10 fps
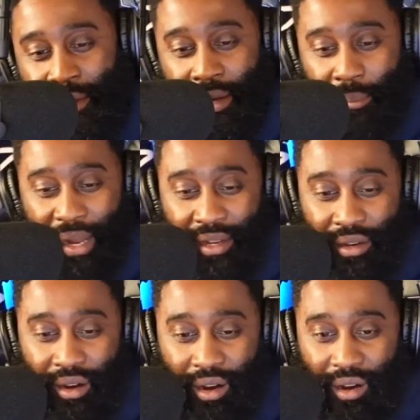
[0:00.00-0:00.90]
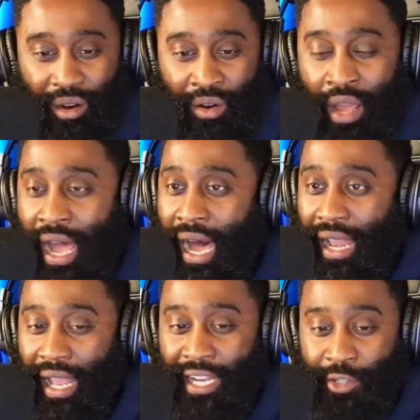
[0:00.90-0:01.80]
Uh, Michael Hall. I
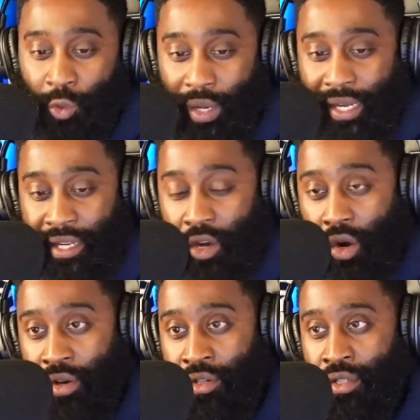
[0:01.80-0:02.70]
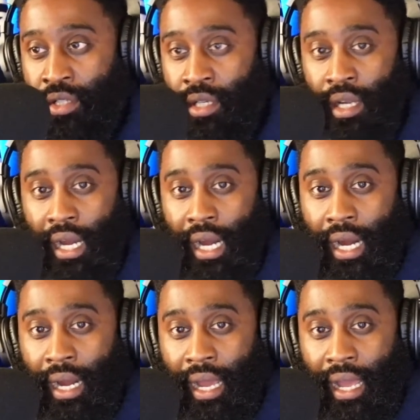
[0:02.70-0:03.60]
like DeWayne Carter.
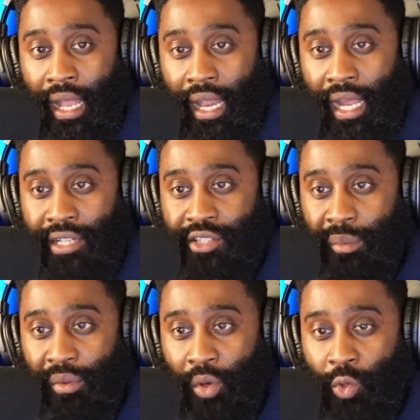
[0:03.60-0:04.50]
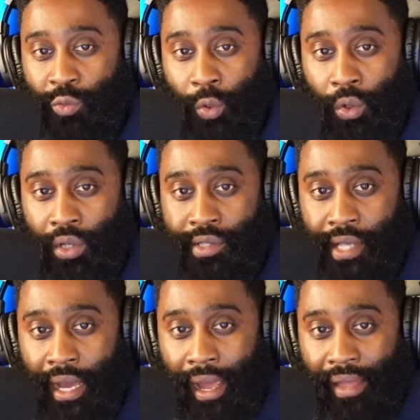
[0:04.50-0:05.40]
Uh, I, I, like some of those boys.
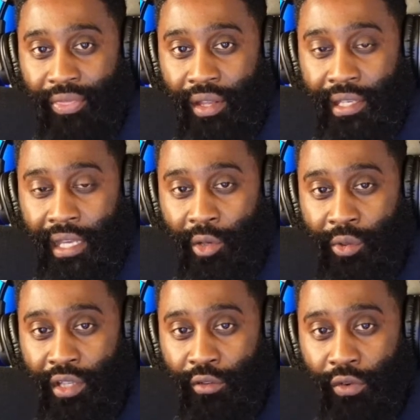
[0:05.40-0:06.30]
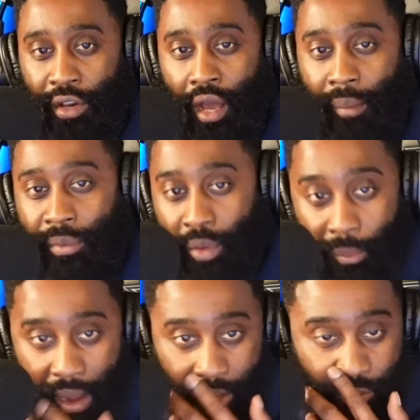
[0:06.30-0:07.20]
I, I think that who did a phenomenal
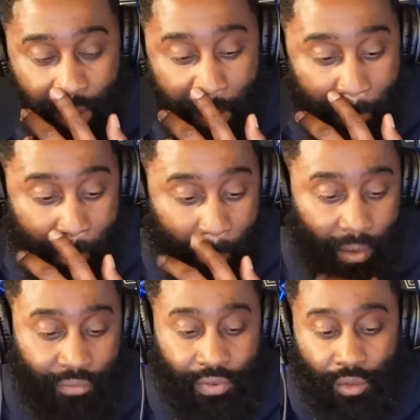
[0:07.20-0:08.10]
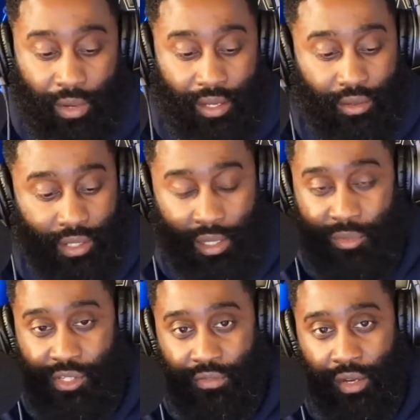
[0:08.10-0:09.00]
mock draft that fit right on in. Let me
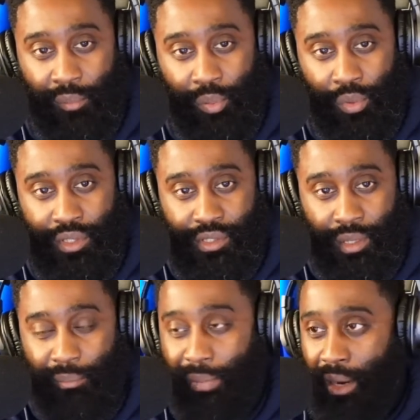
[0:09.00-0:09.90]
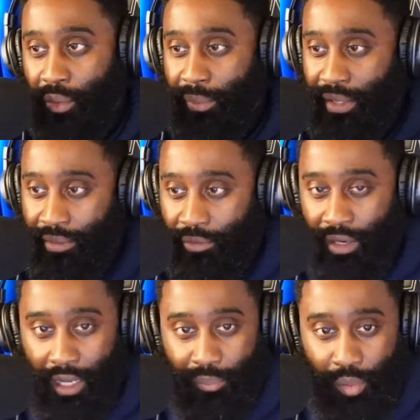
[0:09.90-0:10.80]
see if I can pull this up. Bear with me
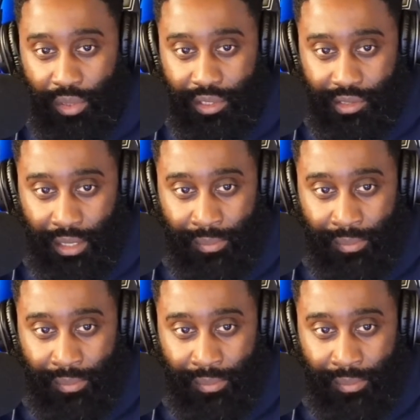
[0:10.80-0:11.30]
while I pull this up.